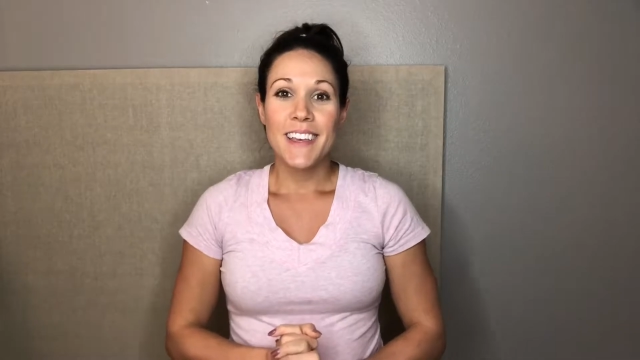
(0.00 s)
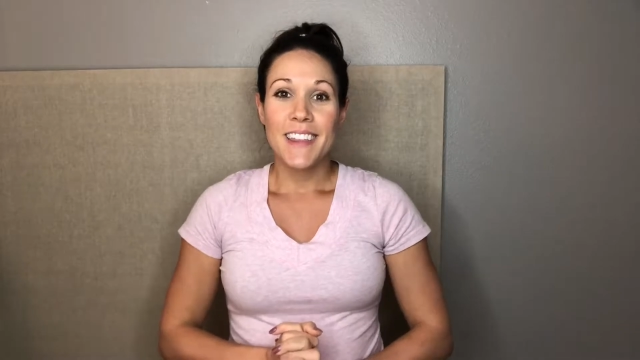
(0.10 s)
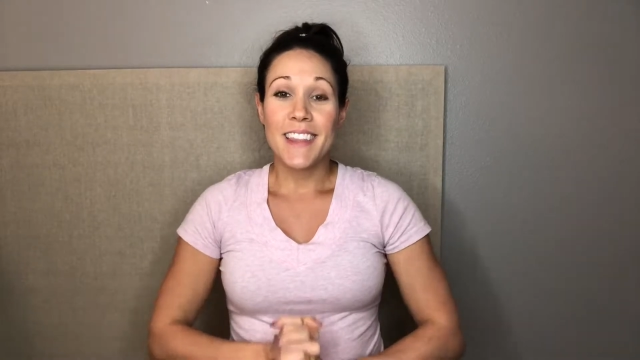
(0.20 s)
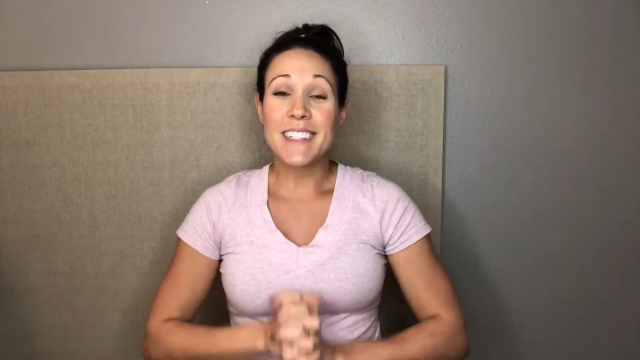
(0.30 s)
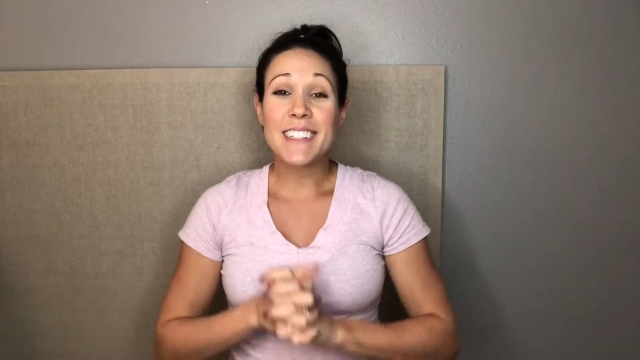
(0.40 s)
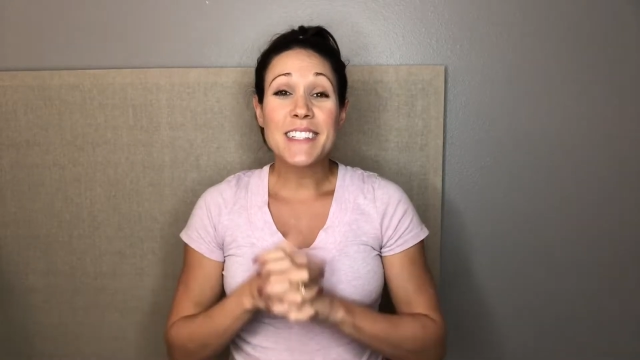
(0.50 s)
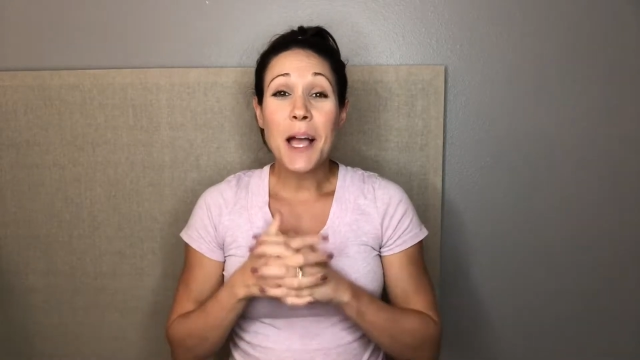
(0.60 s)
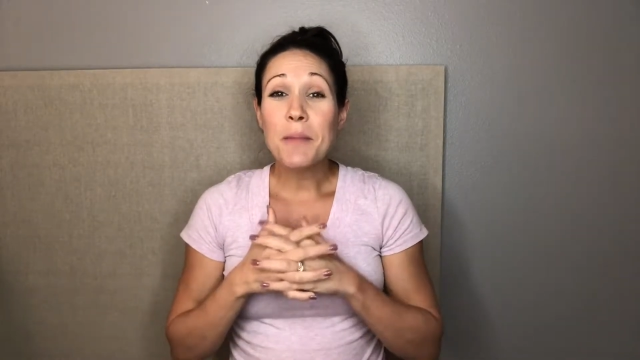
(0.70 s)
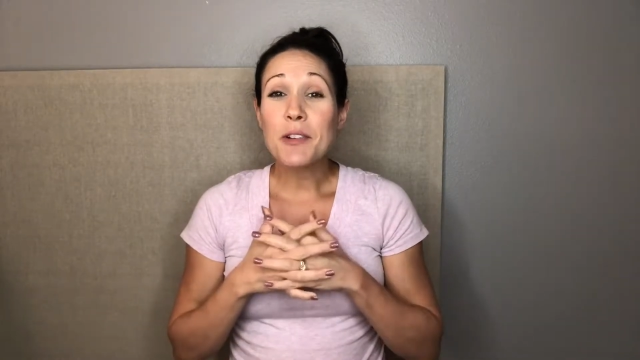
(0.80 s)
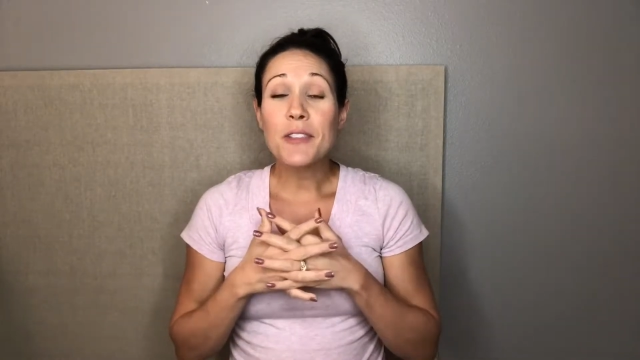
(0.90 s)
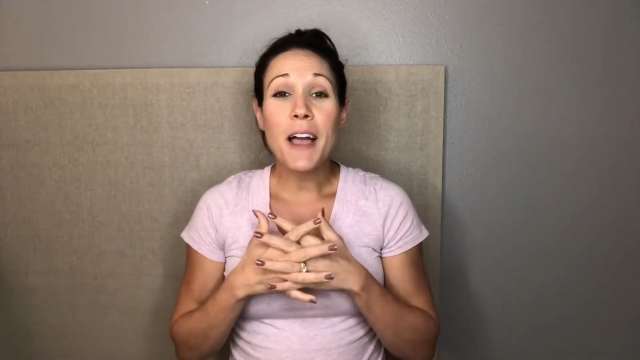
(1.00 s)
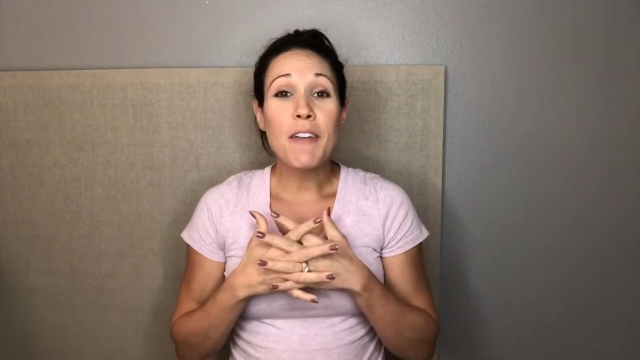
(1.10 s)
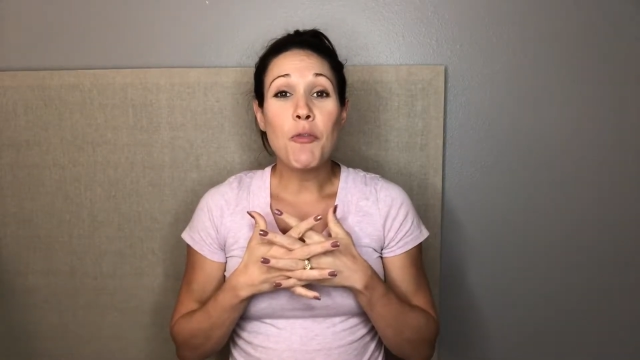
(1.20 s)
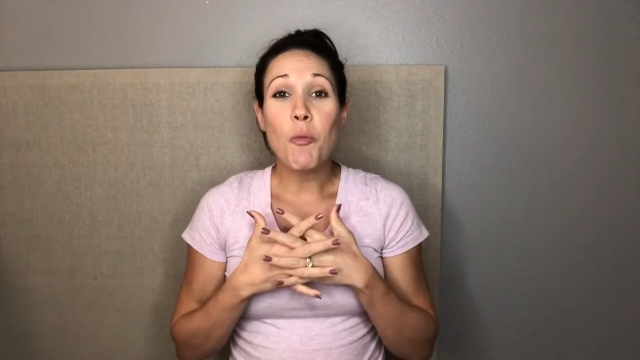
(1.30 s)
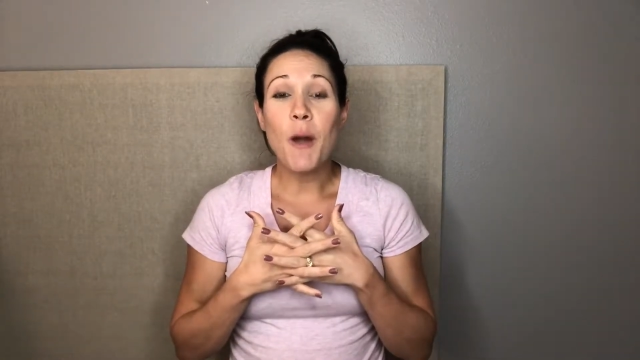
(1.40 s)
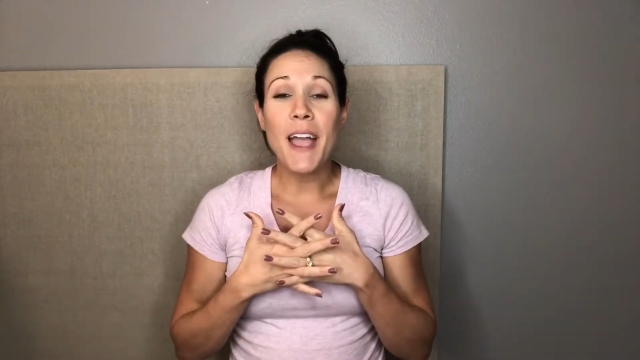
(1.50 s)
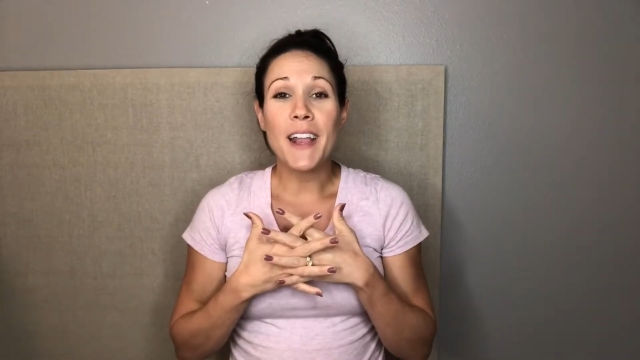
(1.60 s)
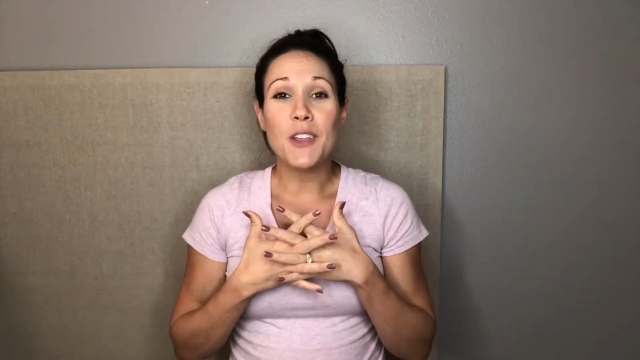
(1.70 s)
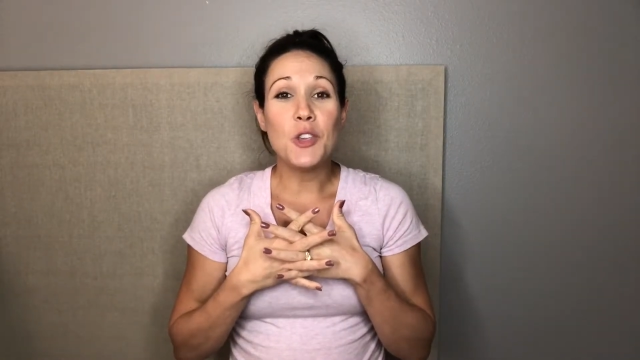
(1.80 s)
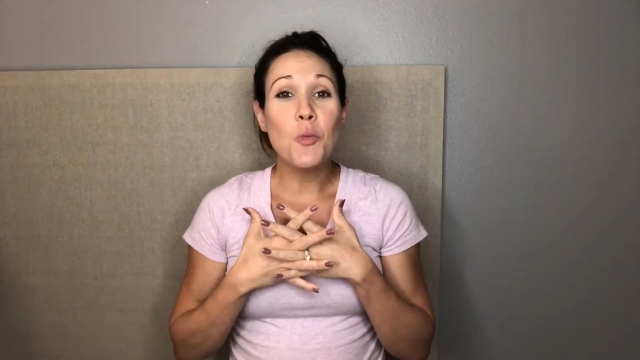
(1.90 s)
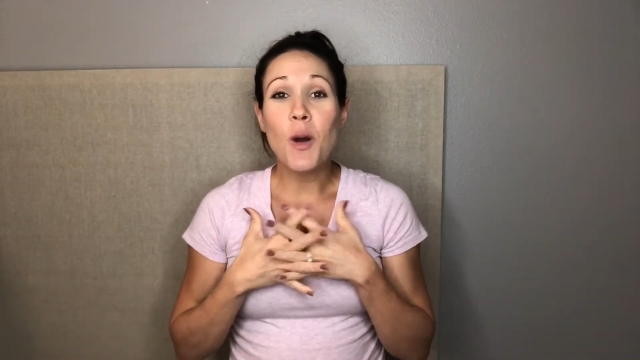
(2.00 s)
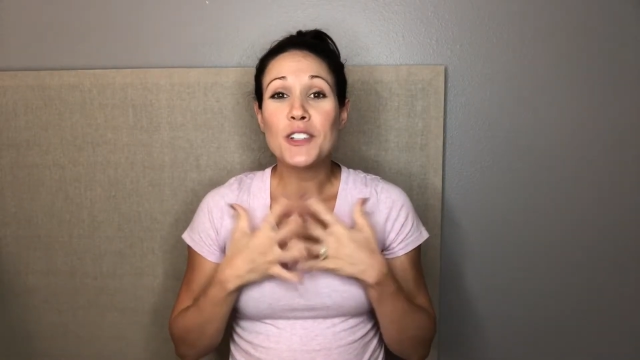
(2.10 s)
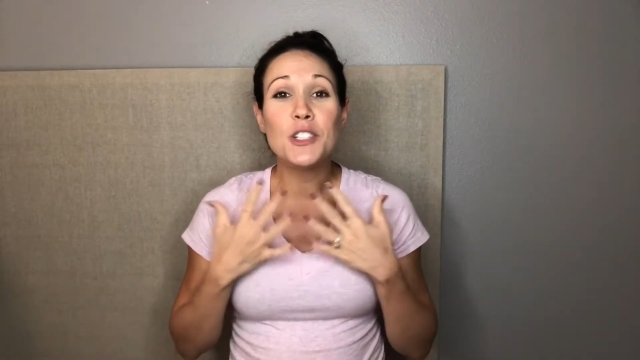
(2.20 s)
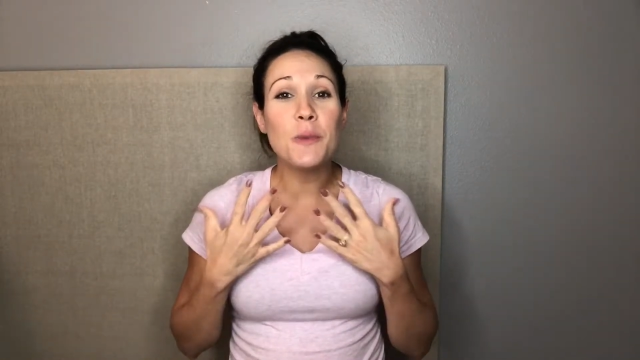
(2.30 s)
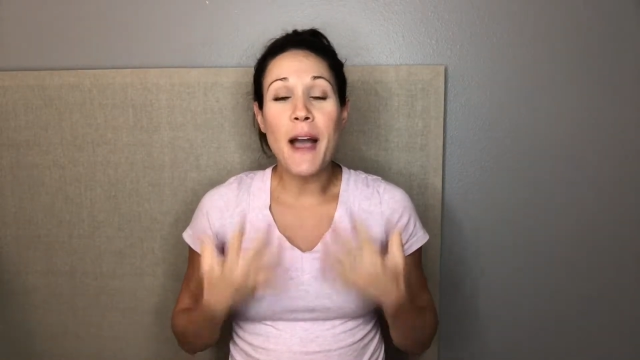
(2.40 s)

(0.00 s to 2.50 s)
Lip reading: This is a time in your life when you want to do